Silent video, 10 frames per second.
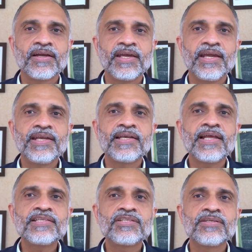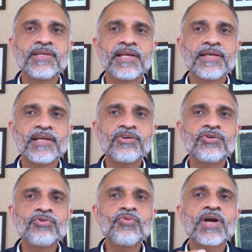It led to
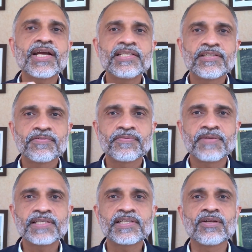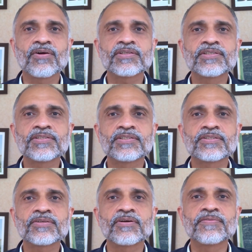two kinds of, let's say,
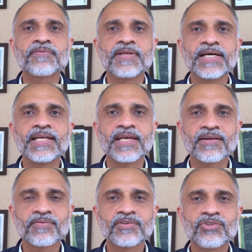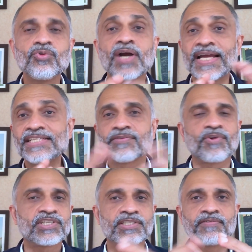losses of learning. Two kinds of
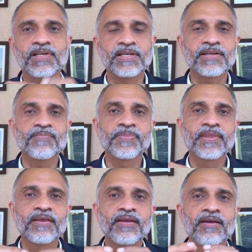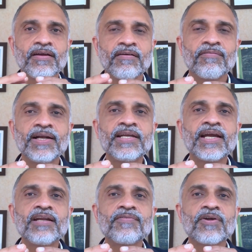losses of learning. One
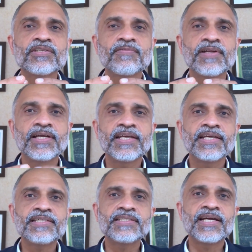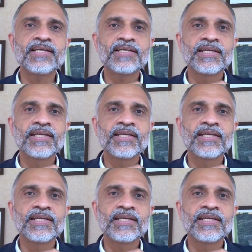kind of loss of learning is that